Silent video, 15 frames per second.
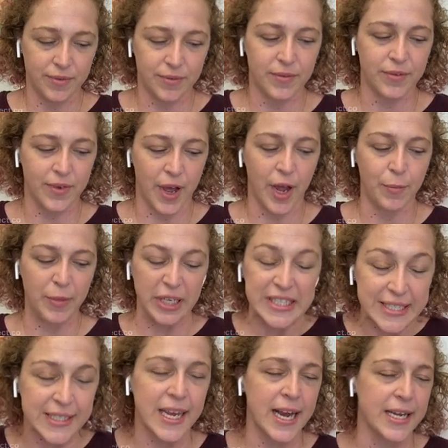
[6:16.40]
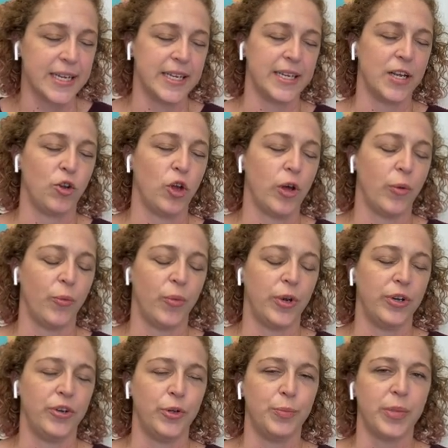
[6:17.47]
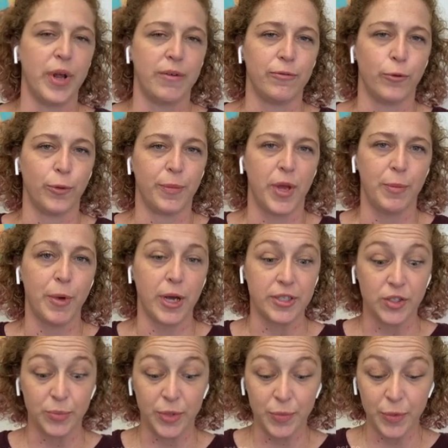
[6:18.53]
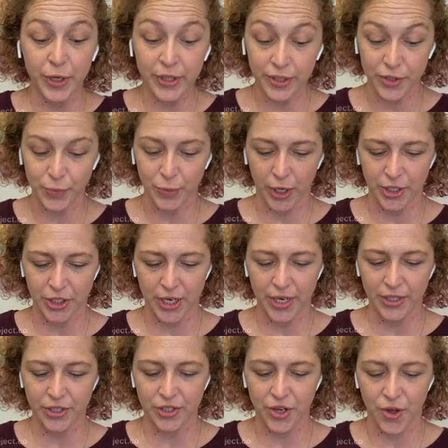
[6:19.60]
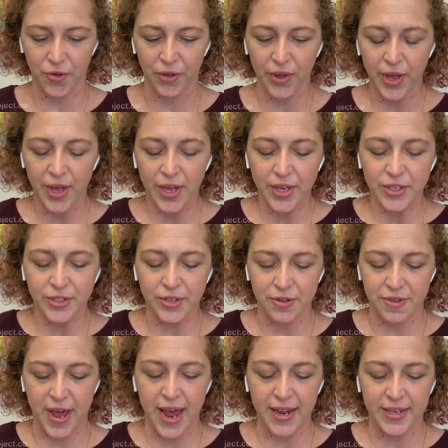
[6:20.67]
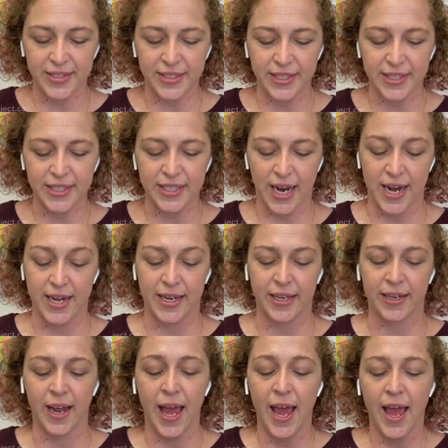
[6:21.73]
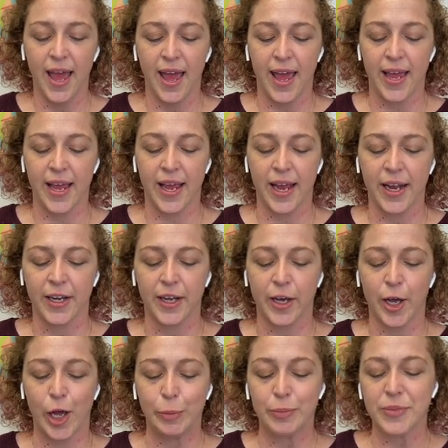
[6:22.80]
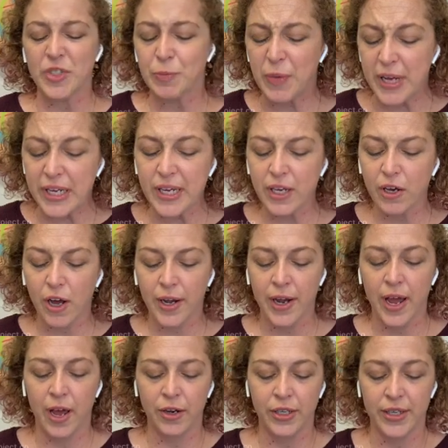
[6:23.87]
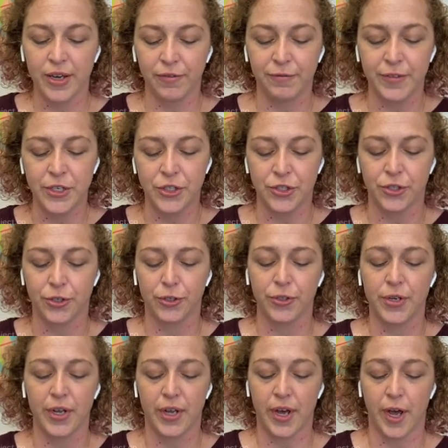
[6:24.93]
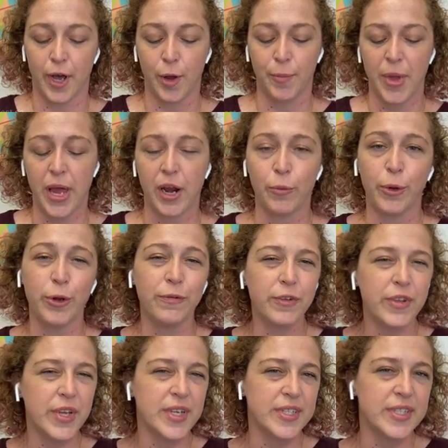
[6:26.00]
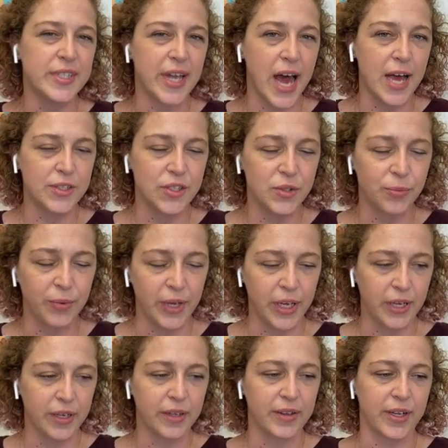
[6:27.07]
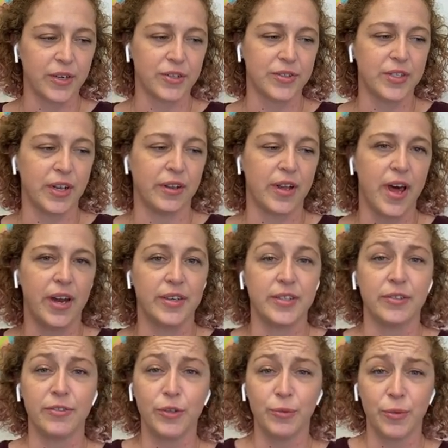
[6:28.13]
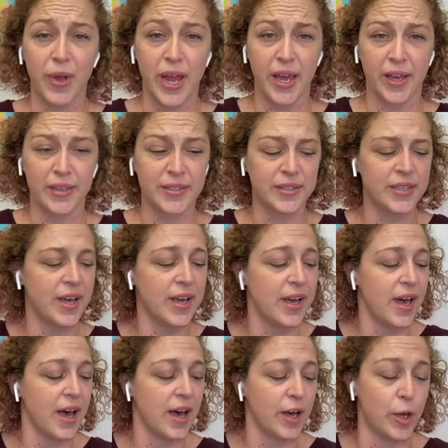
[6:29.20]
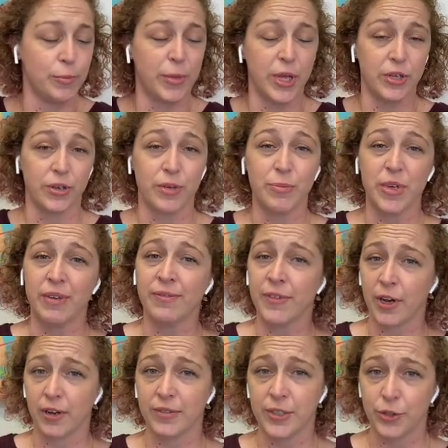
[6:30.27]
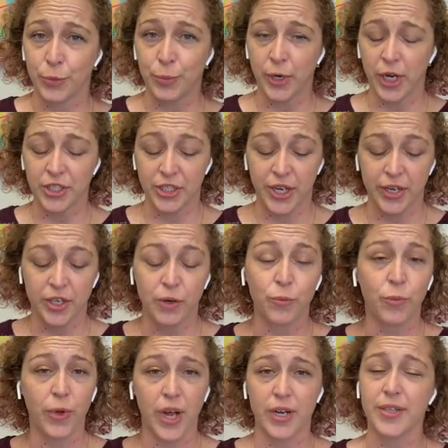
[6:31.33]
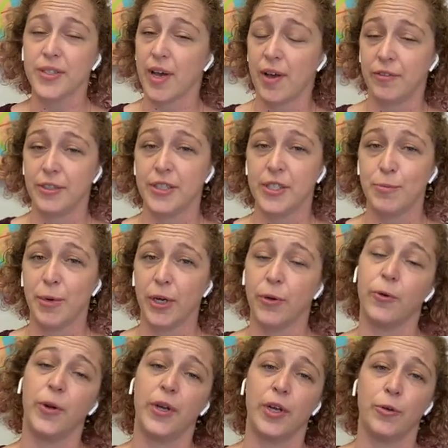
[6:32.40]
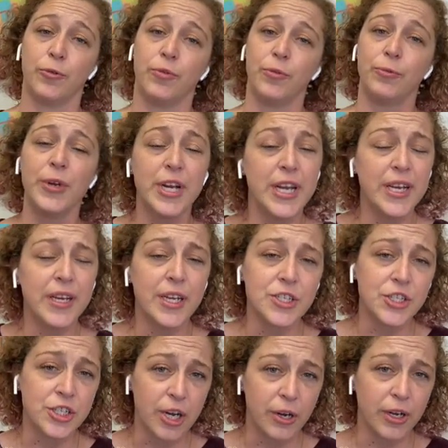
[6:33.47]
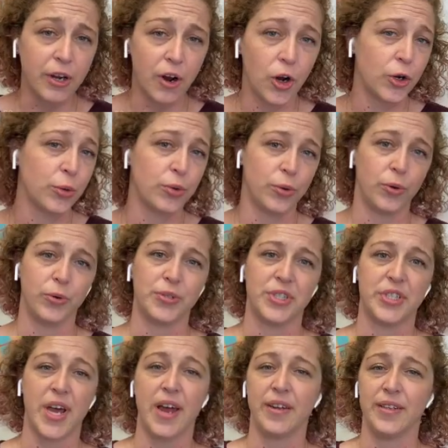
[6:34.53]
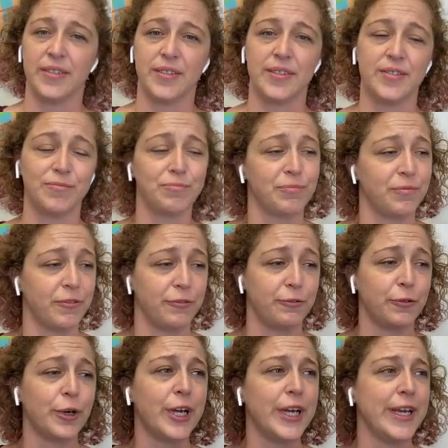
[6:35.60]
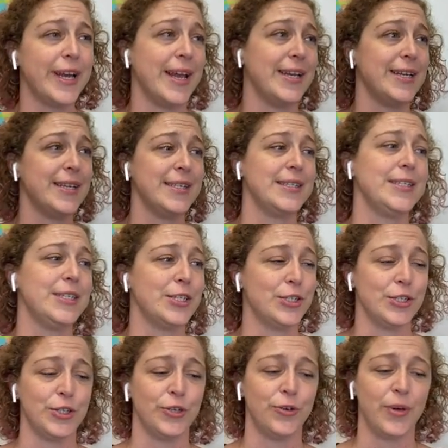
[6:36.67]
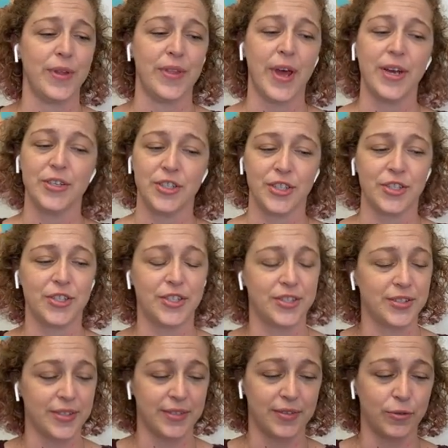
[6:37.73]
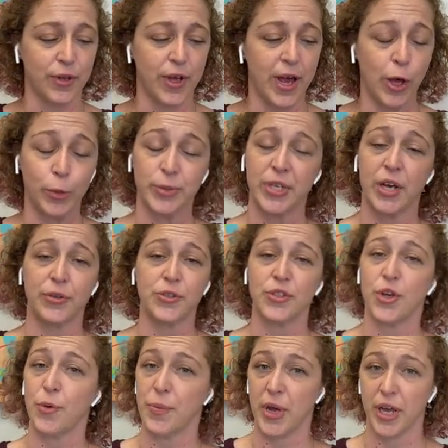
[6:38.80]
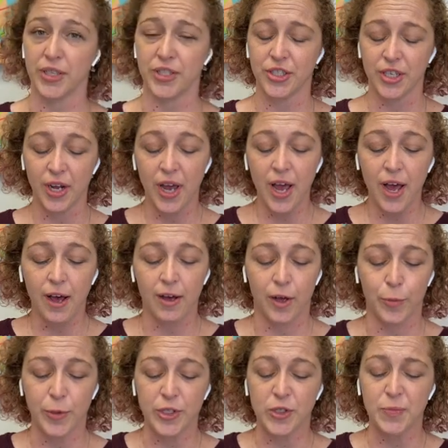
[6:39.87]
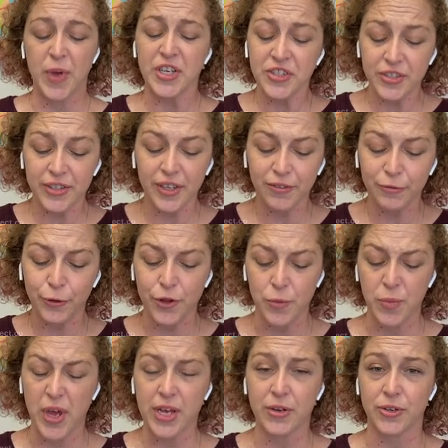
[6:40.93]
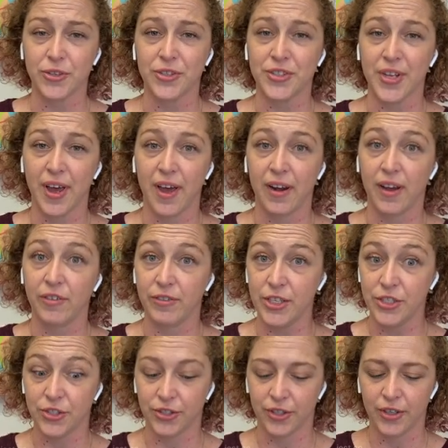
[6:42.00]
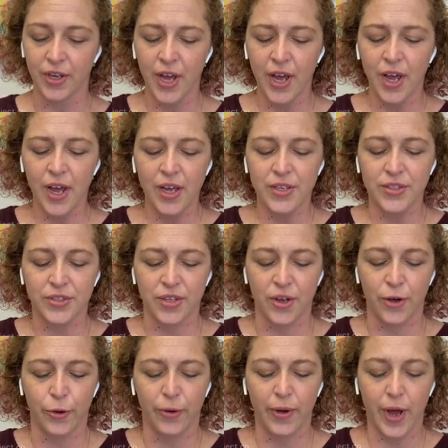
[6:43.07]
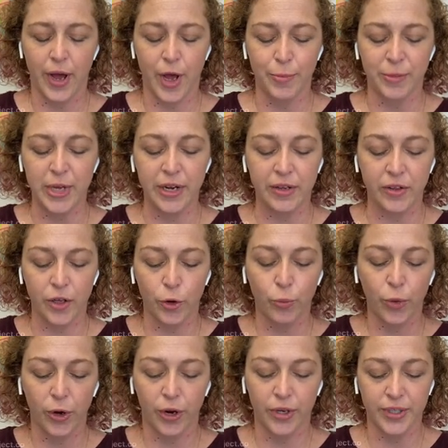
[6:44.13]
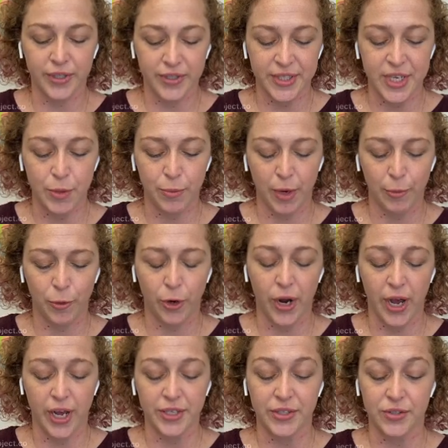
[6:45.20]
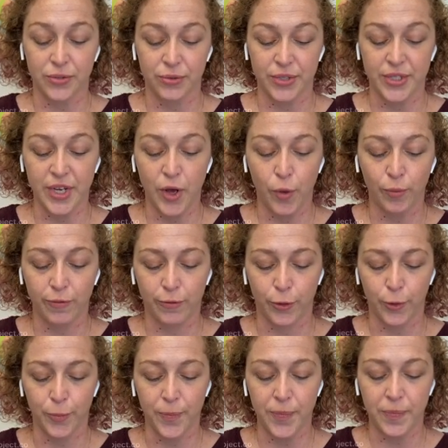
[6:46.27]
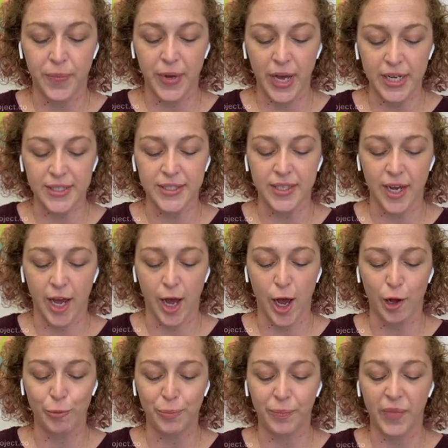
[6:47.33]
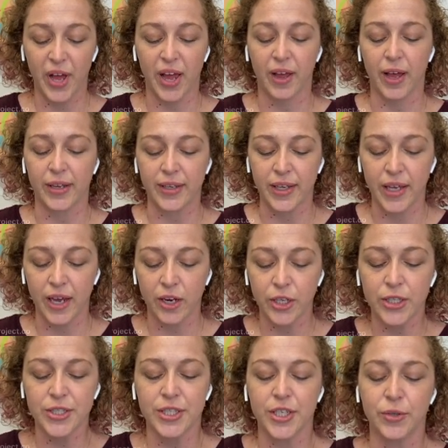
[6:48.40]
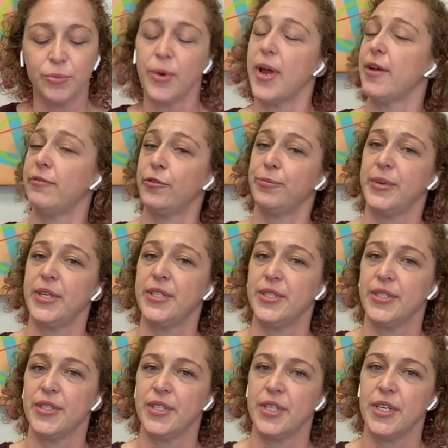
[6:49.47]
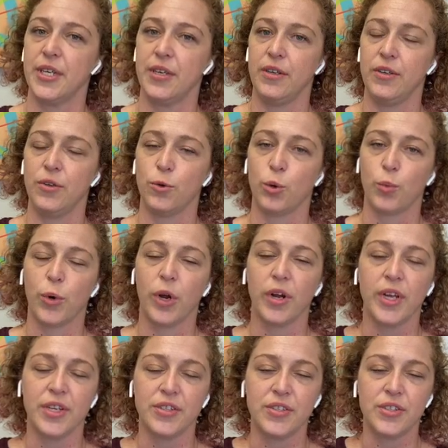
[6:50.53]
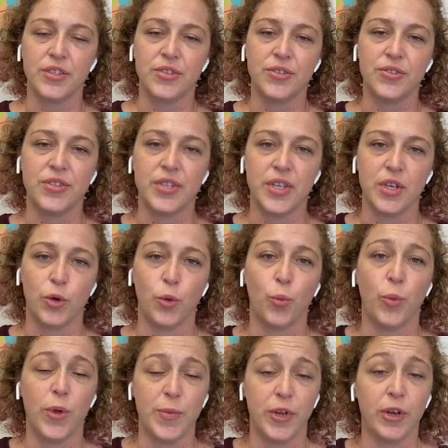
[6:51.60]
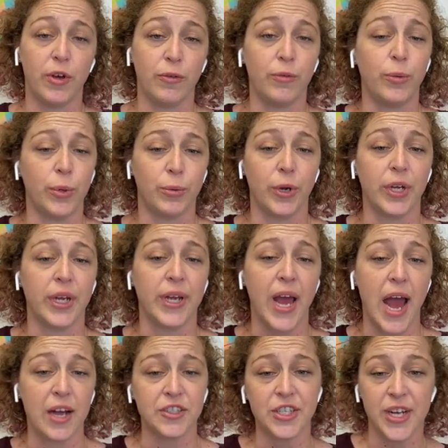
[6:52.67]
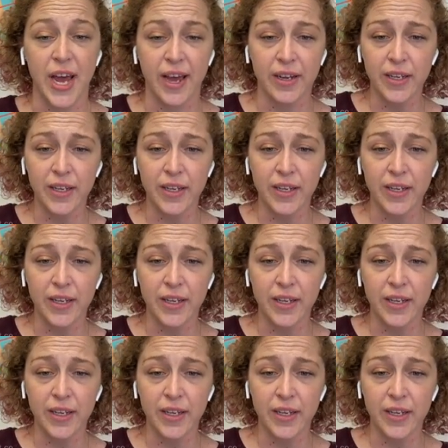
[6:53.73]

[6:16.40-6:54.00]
I'm excited at what a new platform may possibly bring this project. So that is exciting. And speaking on how to get featured, and I went over this last week, there's a lot of different ways that you can be involved in the project. And one is obviously by going and reading and sharing articles. That is free and easy to do, and that just helps out so much, especially for the makers that I feature. So getting their work seen by more eyes is always helpful. But a guaranteed way for me to see your work is to use the Women of Woodworking hashtag.